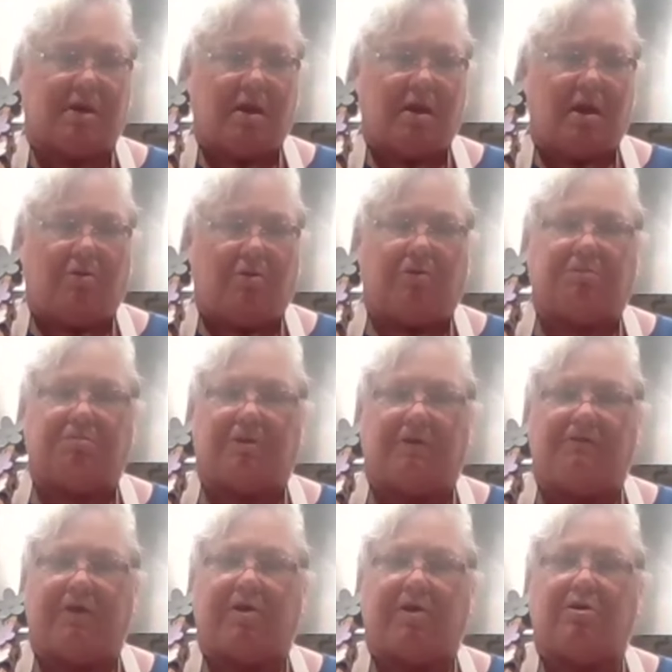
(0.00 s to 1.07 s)
I check
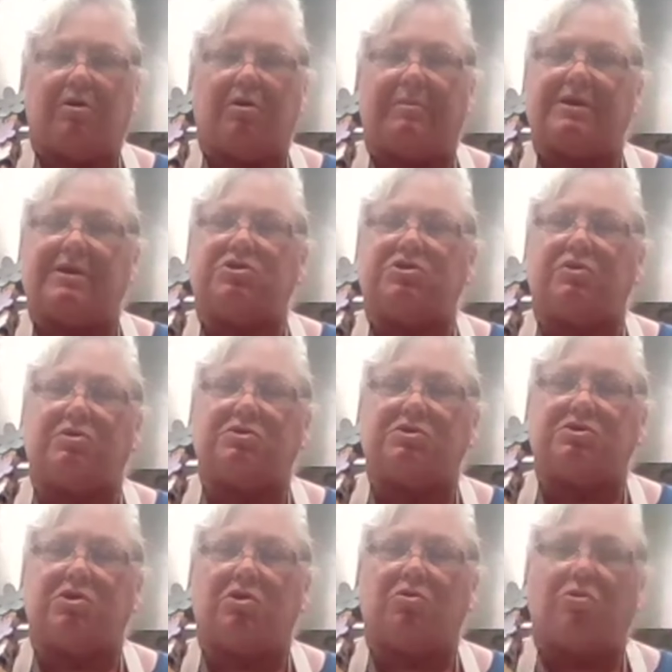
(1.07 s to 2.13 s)
the rims
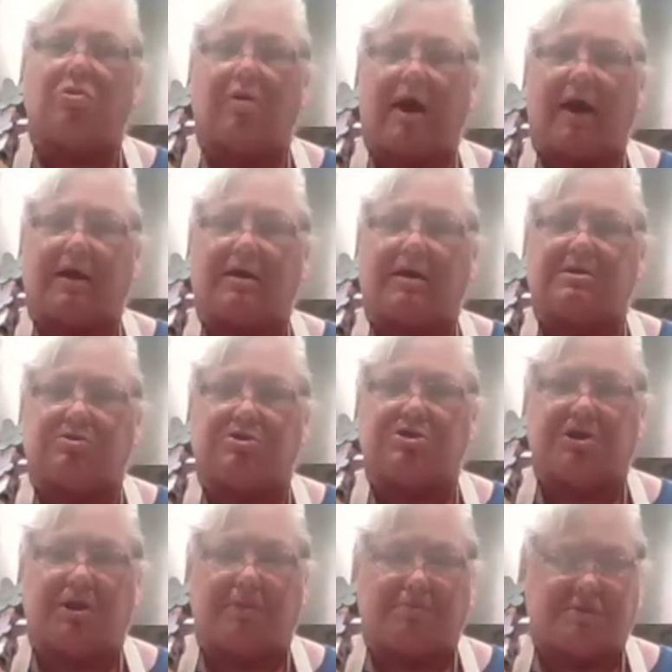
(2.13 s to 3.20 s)
with my finger and make
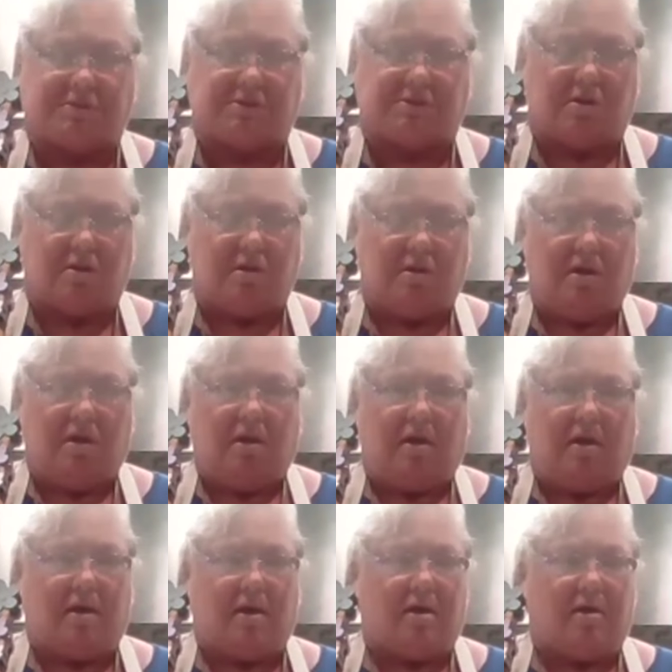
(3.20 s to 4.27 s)
sure there's no
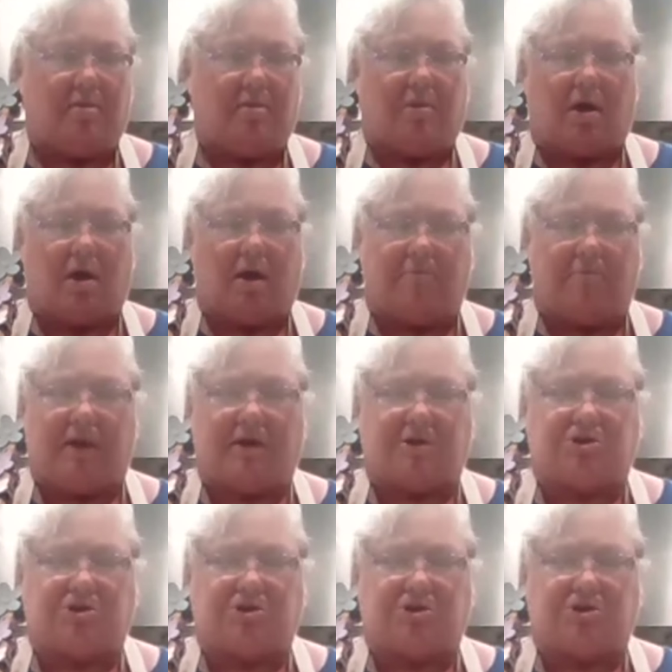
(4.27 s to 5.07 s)
cracks or chips.